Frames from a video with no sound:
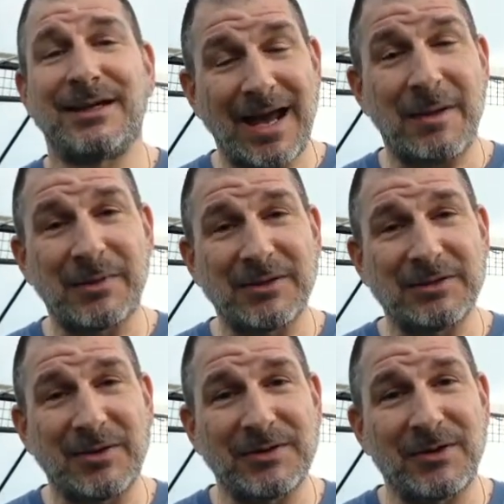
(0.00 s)

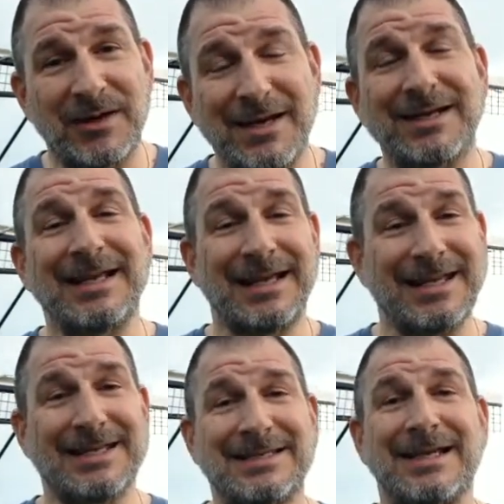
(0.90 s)
Capitalism, on the other hand,
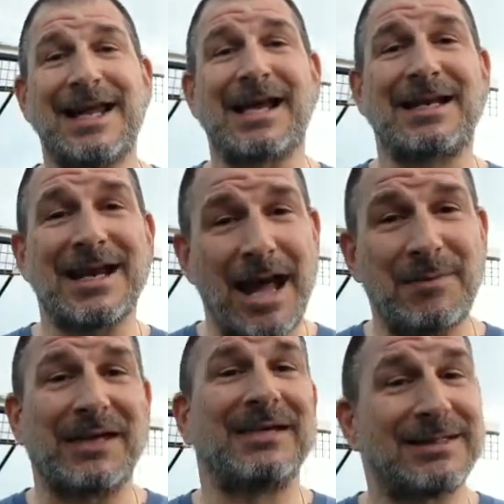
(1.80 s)
is an
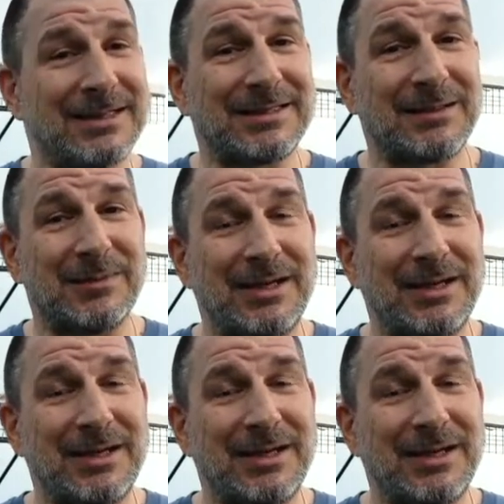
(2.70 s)
economic system.